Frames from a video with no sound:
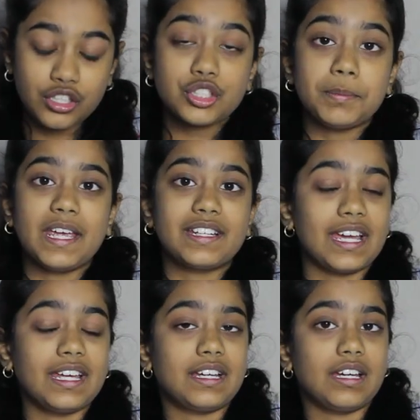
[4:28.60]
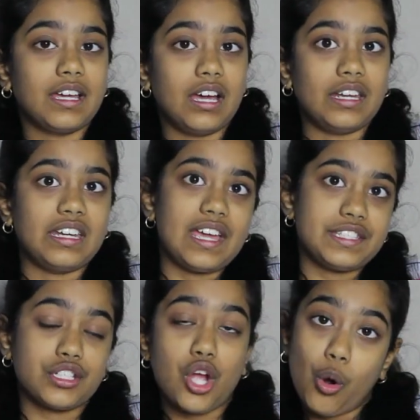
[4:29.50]
to make like a
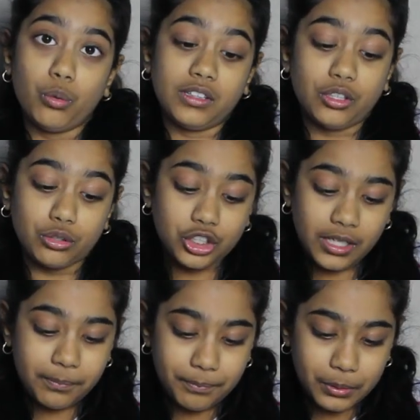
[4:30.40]
nice cone little shape.